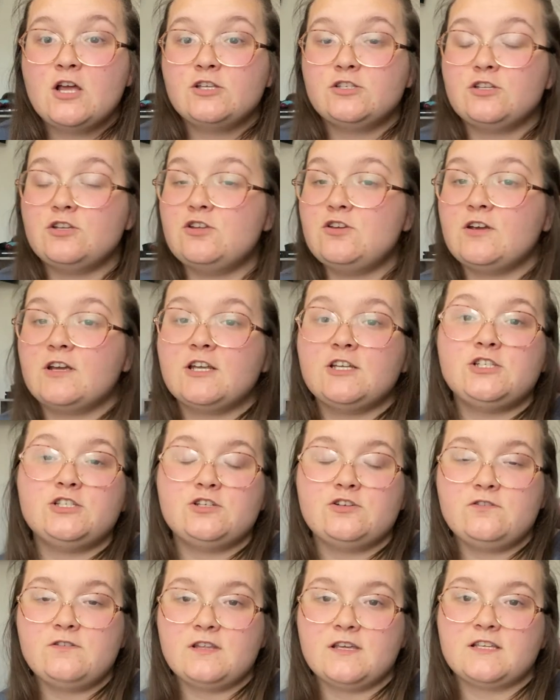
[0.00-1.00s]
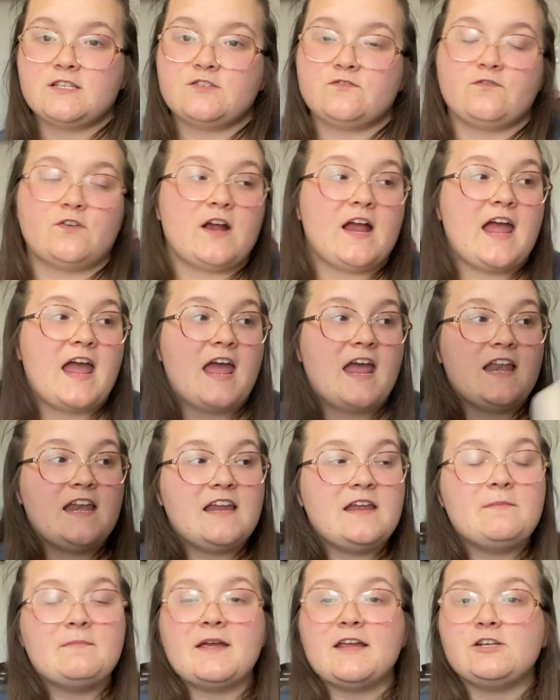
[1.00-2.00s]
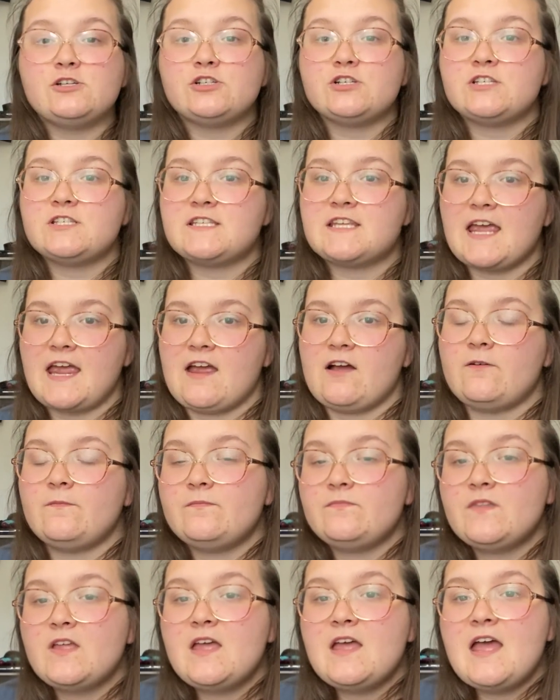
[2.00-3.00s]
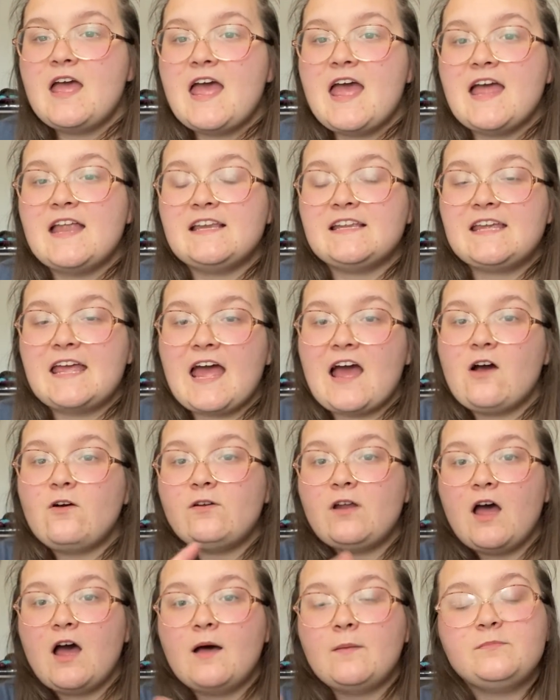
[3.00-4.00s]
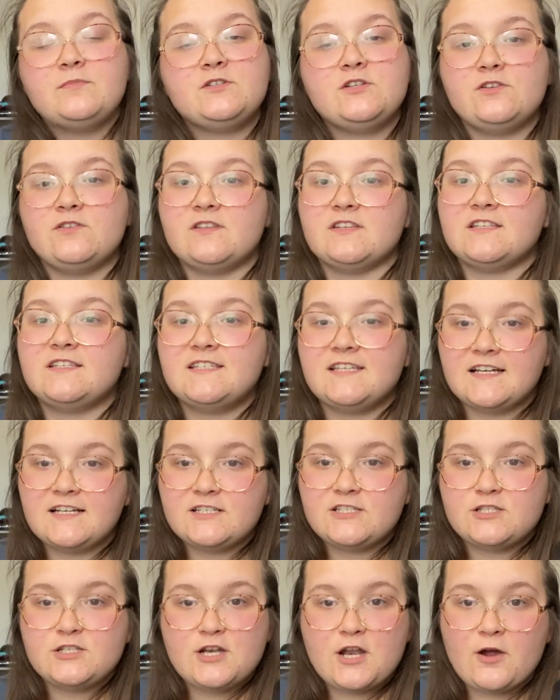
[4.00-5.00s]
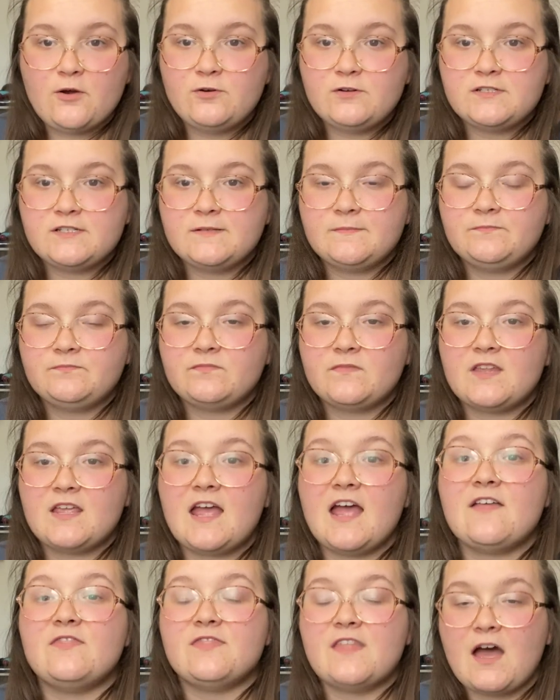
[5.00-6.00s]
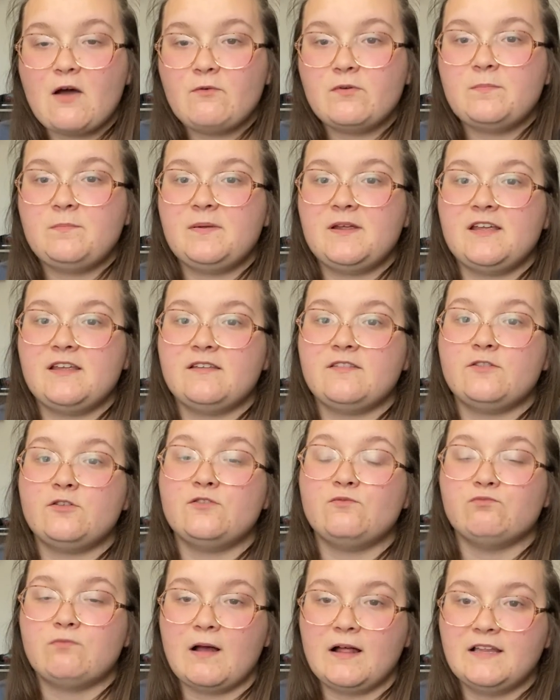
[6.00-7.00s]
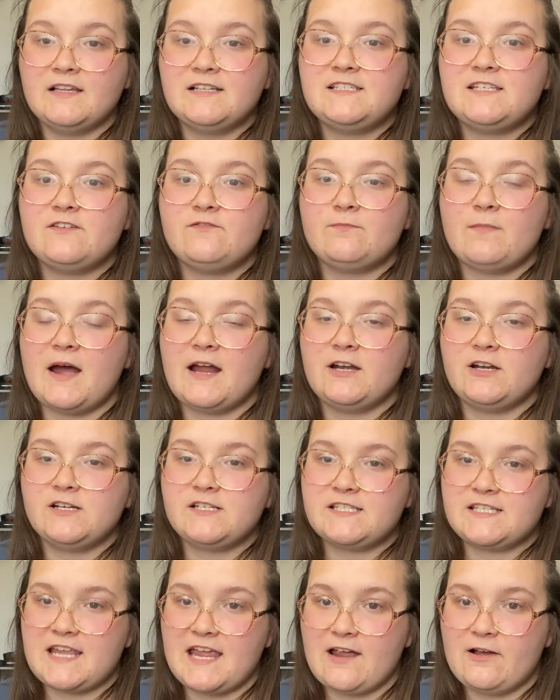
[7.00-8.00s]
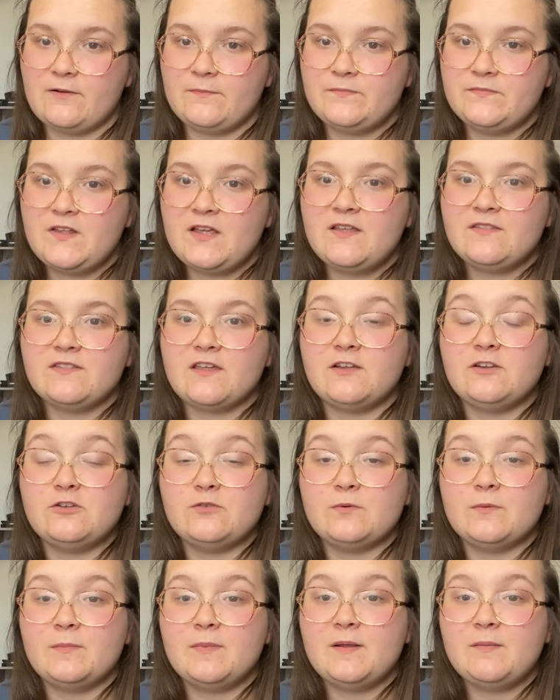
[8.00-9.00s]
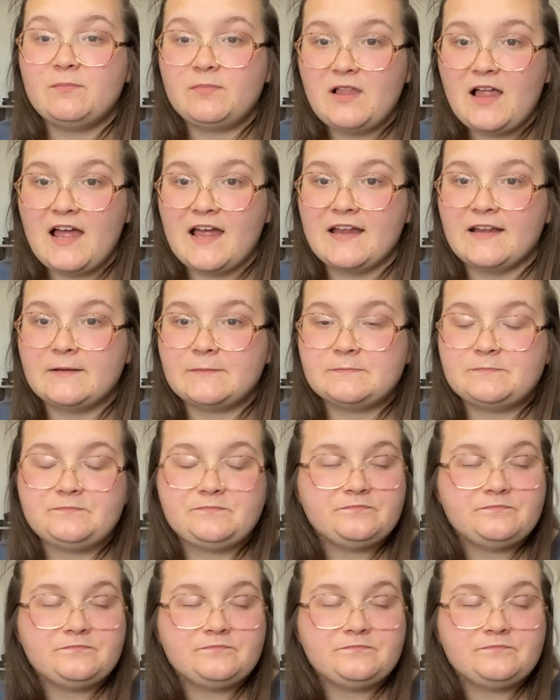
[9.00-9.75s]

So you can do this for any major scale and count up to the 6th note, and that would be the relative minor scale that you would be playing.